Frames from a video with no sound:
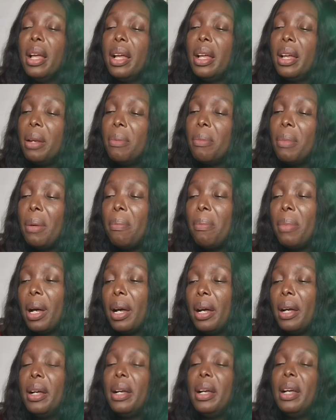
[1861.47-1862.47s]

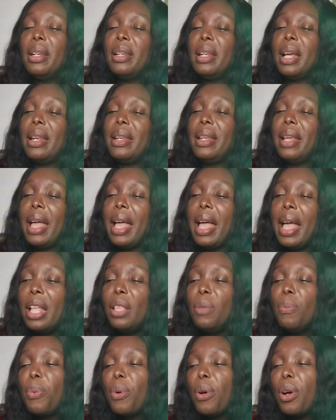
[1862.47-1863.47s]
Remember that the
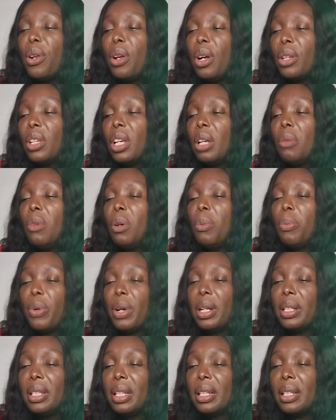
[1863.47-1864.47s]
end product of
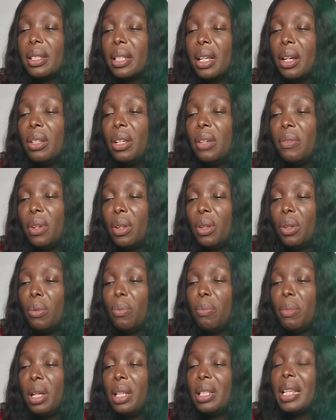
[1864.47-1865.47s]
haemopoietic cell
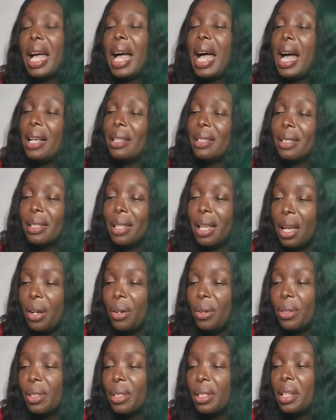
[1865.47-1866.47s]
development are
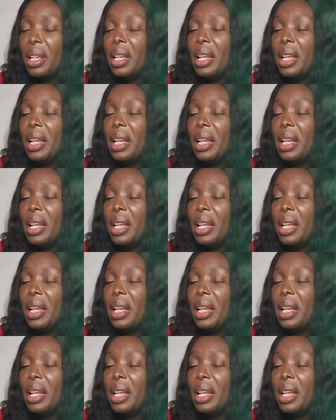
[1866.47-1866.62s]
cells